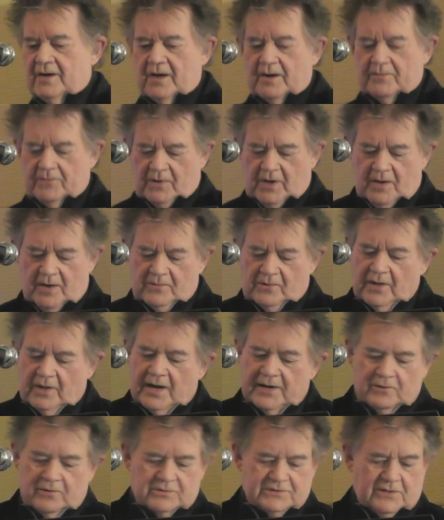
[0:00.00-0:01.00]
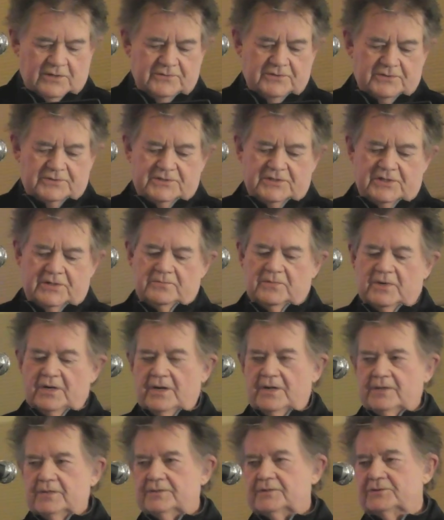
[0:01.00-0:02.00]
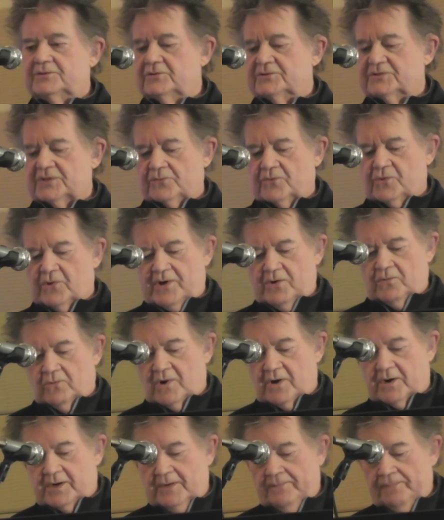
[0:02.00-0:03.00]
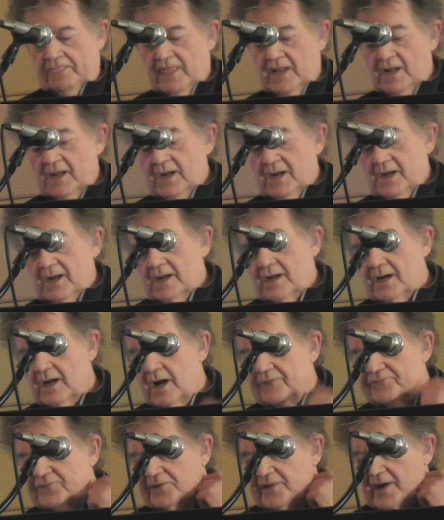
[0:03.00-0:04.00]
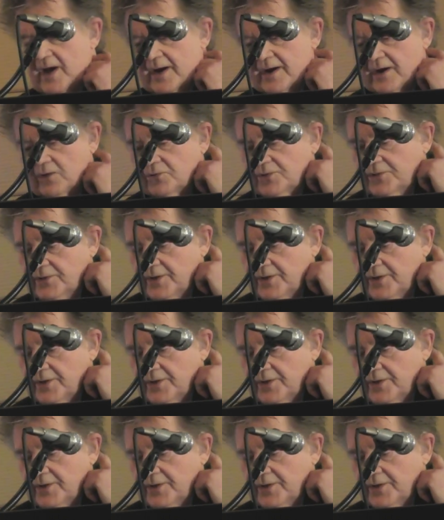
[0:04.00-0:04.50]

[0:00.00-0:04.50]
I'm, I'm glad he was on the team to do some great work. After that, I would